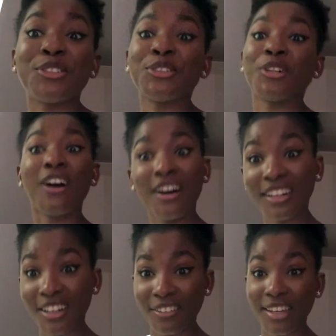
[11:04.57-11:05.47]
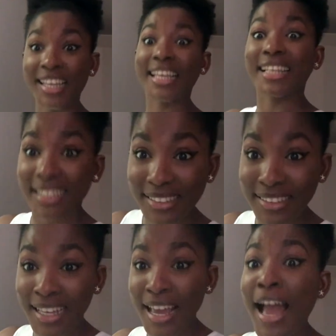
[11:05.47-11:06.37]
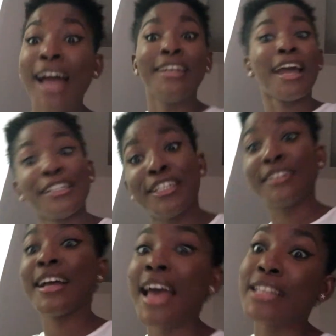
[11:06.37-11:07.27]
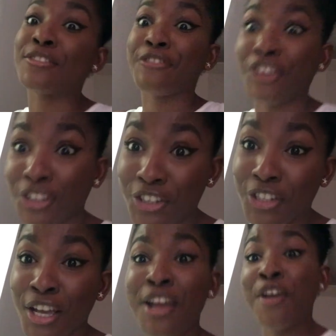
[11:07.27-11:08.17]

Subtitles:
to Hungary is Nigeria has fish,